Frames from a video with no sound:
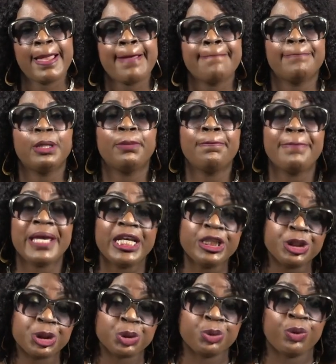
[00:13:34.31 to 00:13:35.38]
But make
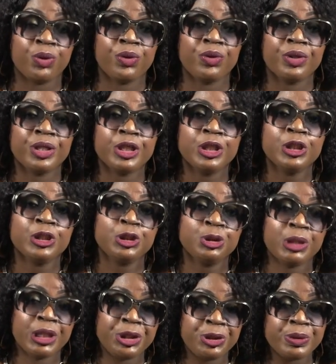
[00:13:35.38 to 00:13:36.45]
sure
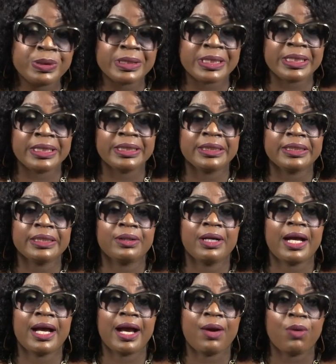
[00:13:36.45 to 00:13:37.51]
you're using
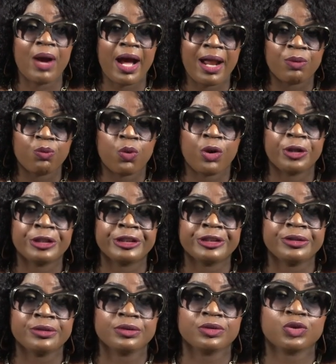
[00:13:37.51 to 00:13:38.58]
hot
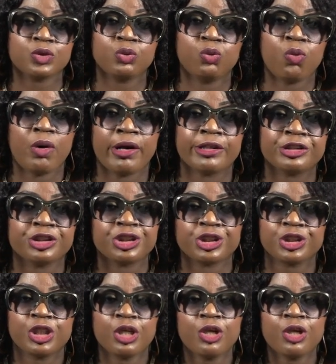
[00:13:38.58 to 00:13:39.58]
water to wash.